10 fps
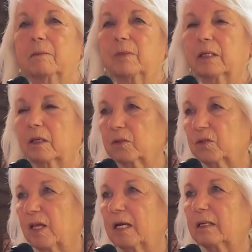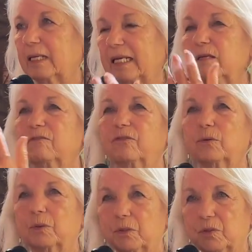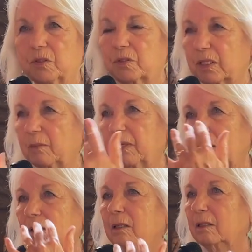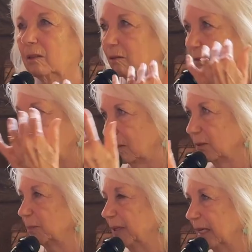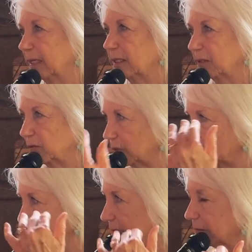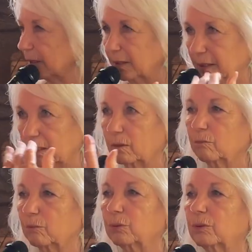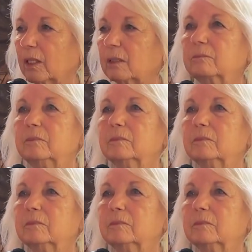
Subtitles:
because that influence is coming on the planet as the overriding Buddha.